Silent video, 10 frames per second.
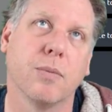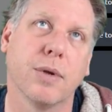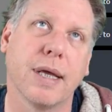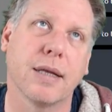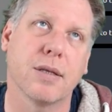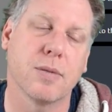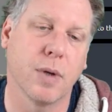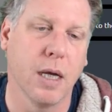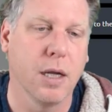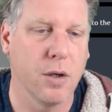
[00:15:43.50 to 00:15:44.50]
when they get to this.
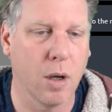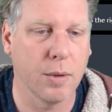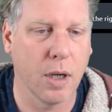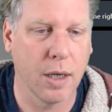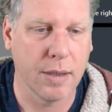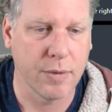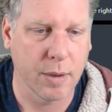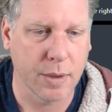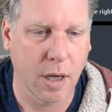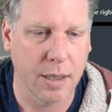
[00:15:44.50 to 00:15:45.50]
No, I'm going to hide
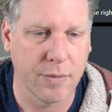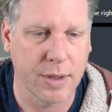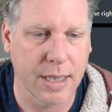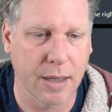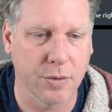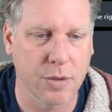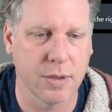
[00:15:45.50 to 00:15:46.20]
everything. I'm going to hide everything else